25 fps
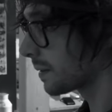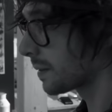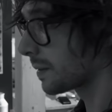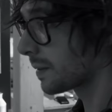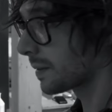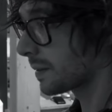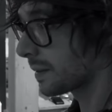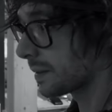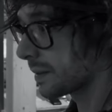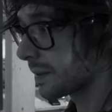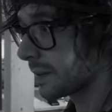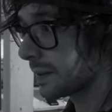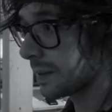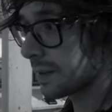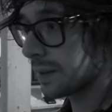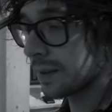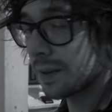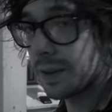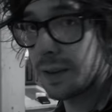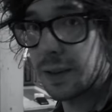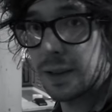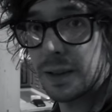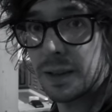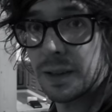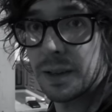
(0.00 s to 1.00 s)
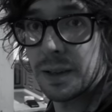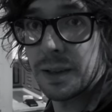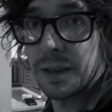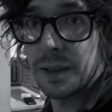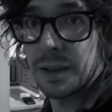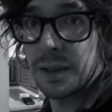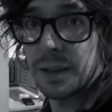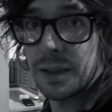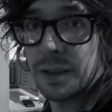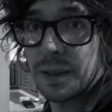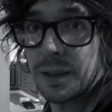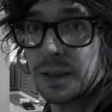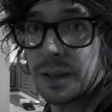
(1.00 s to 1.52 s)
Mm.
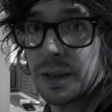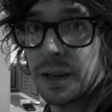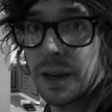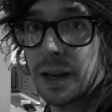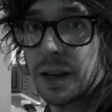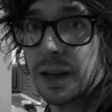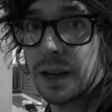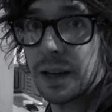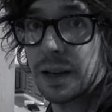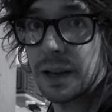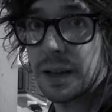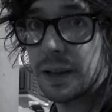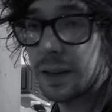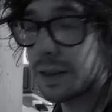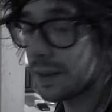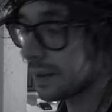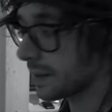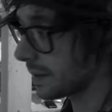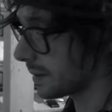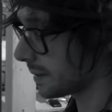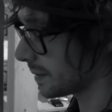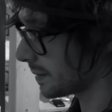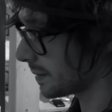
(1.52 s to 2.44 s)
Out of the ban.